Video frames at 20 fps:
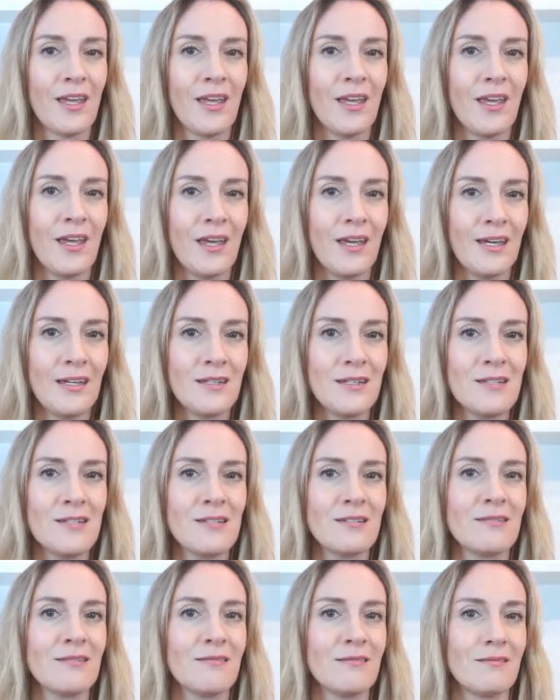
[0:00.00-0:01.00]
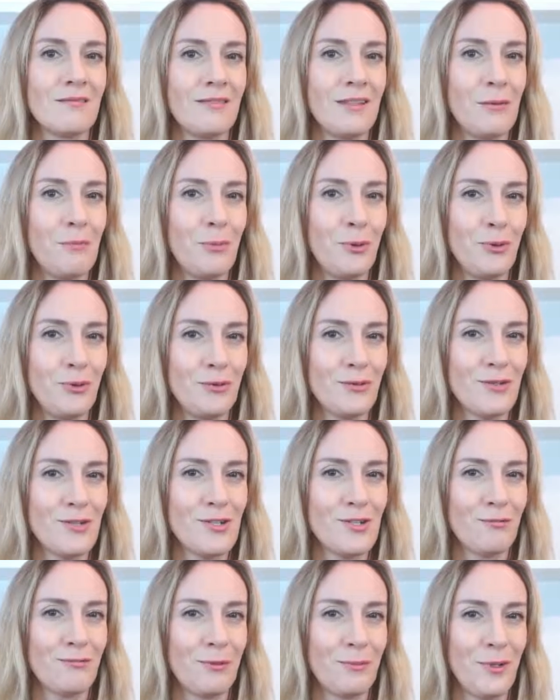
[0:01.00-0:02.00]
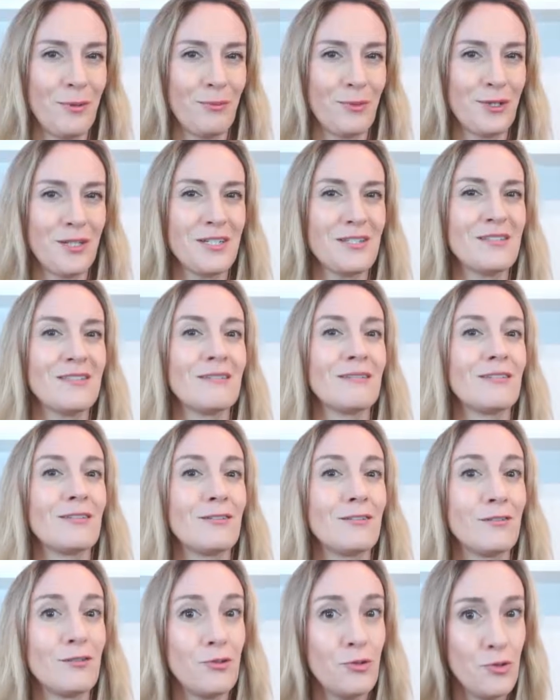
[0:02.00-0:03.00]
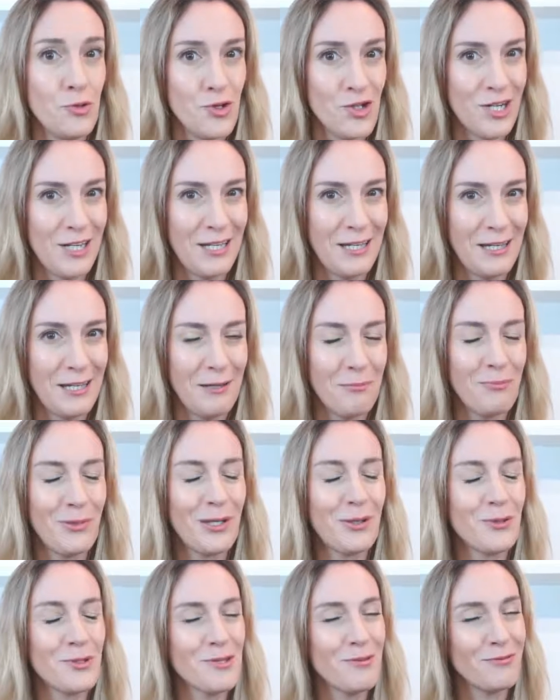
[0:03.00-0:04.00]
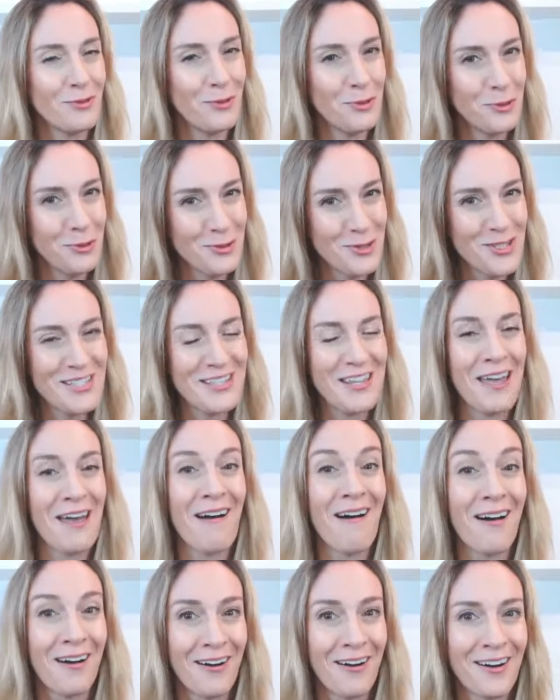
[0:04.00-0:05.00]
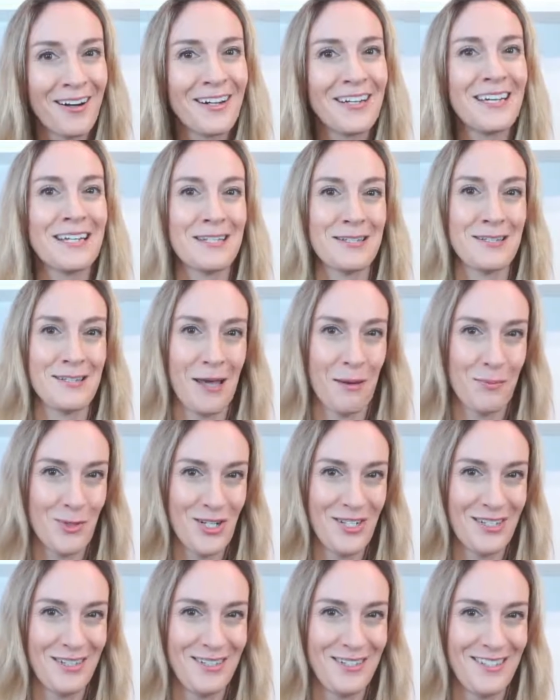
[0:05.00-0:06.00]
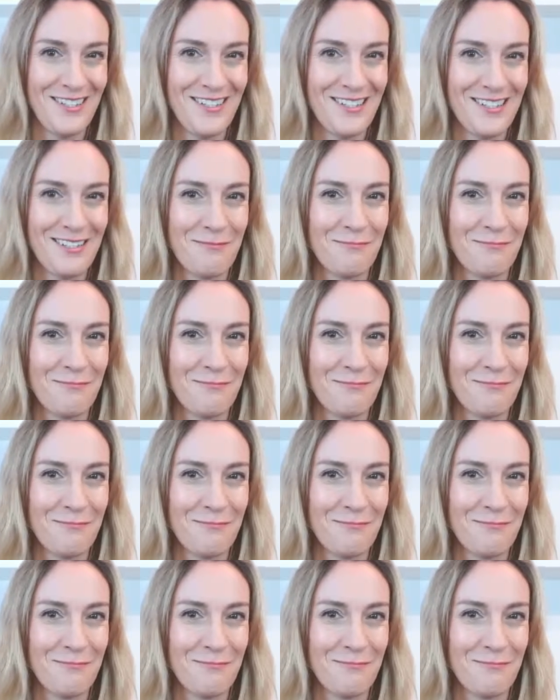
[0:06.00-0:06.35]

And important to remember is usually, because of course there are exceptions.